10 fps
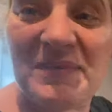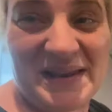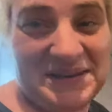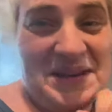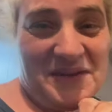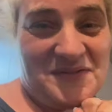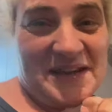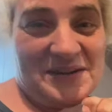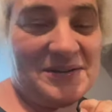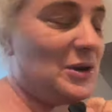
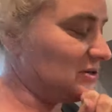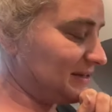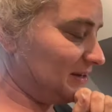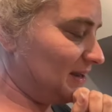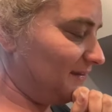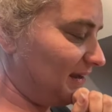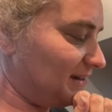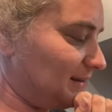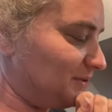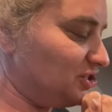Lockdown life hack
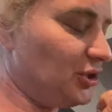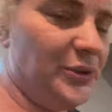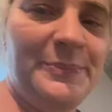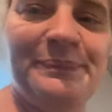number 2,